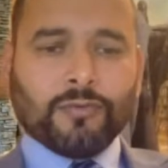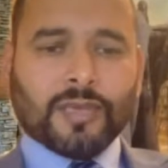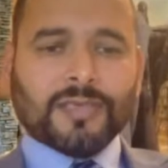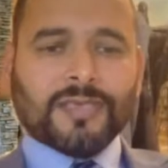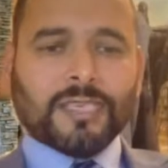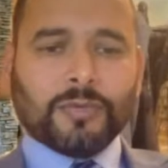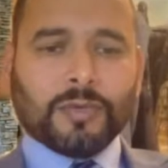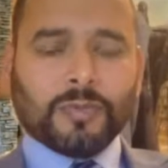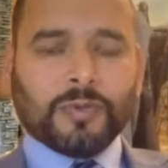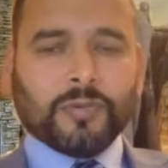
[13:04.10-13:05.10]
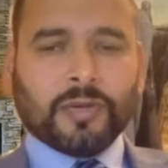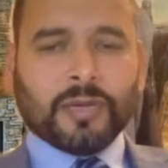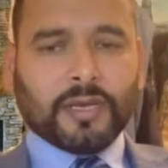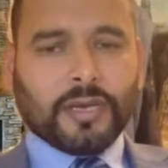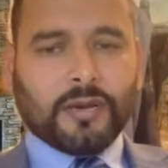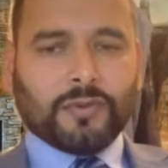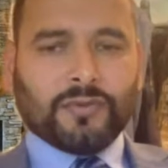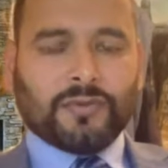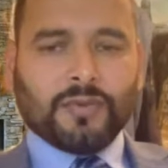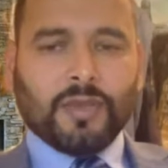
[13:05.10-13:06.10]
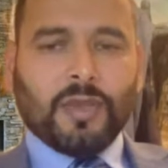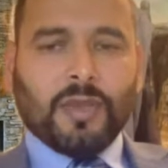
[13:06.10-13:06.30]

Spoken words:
must give a proper accounts